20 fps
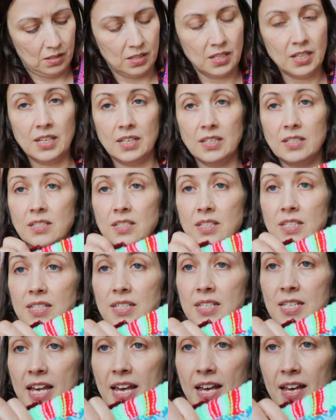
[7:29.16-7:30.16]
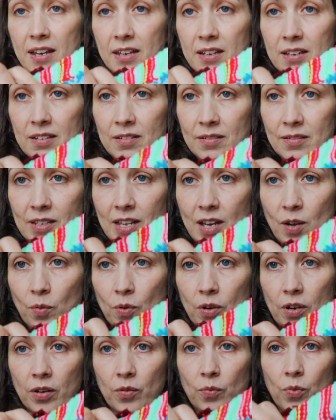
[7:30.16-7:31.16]
This is their
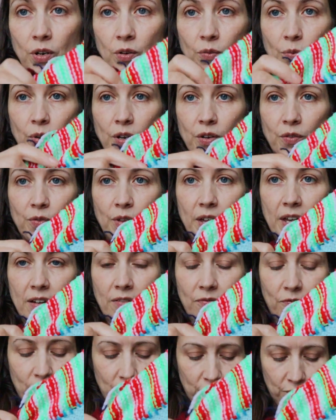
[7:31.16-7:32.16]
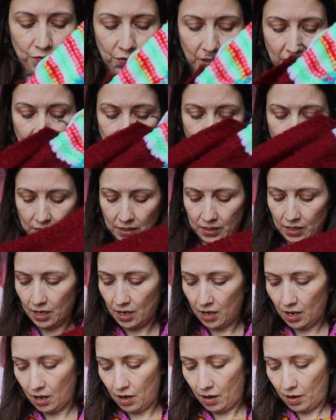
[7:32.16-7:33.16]
work, one of their fixes.
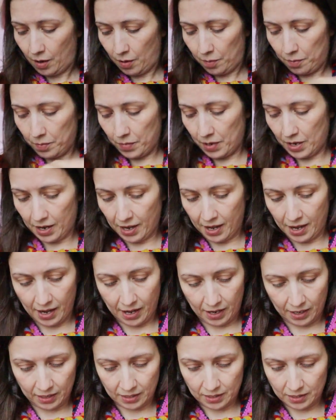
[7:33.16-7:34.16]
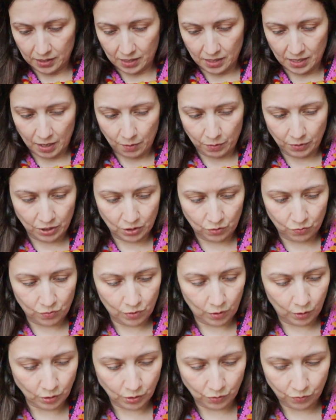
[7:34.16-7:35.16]
And there were just
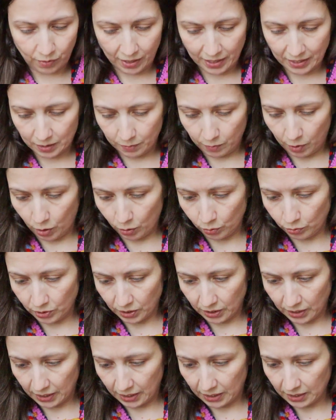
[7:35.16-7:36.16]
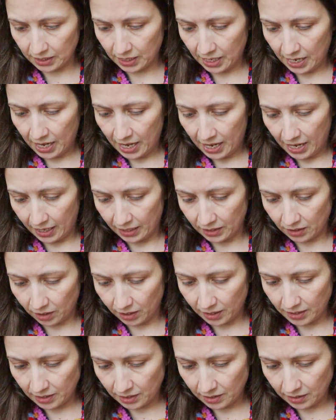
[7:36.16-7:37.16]
lots of random holes in this, and
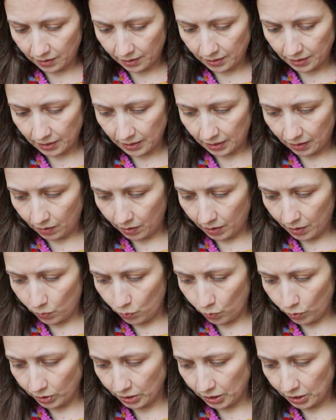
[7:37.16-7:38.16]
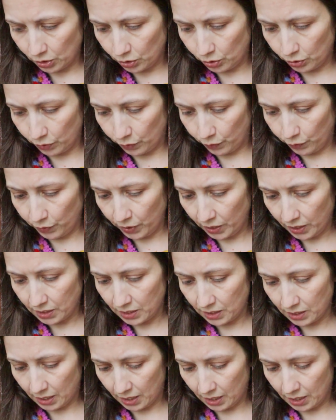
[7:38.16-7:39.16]
I decided that I wanted to
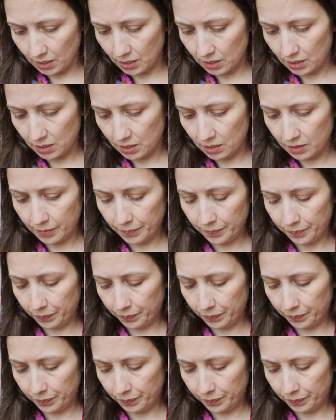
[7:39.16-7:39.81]
fix it